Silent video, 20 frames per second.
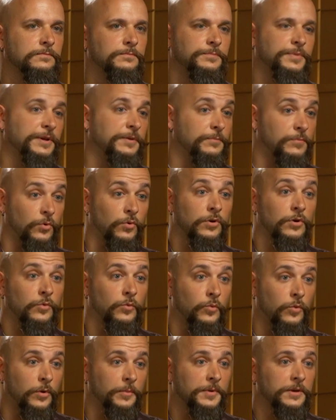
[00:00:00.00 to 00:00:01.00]
being born a
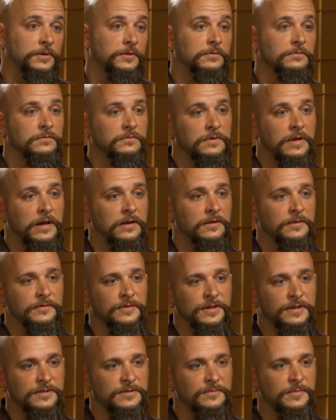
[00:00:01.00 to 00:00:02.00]
woman, now
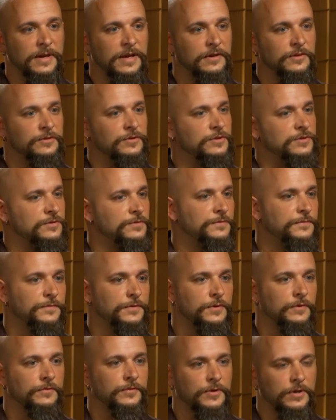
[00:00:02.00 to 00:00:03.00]
living as a man, or did you
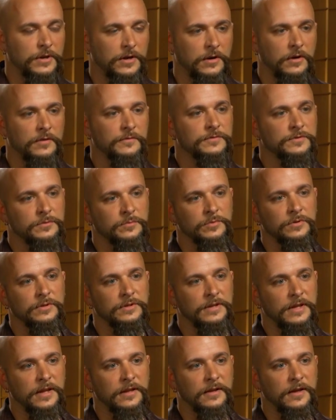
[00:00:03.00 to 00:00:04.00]
feel very comfortable
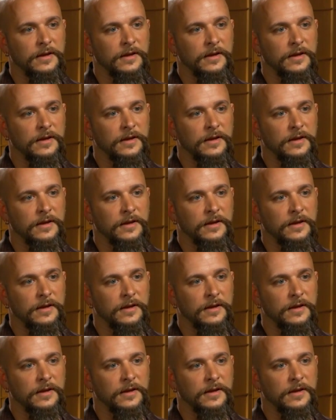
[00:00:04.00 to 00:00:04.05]
in that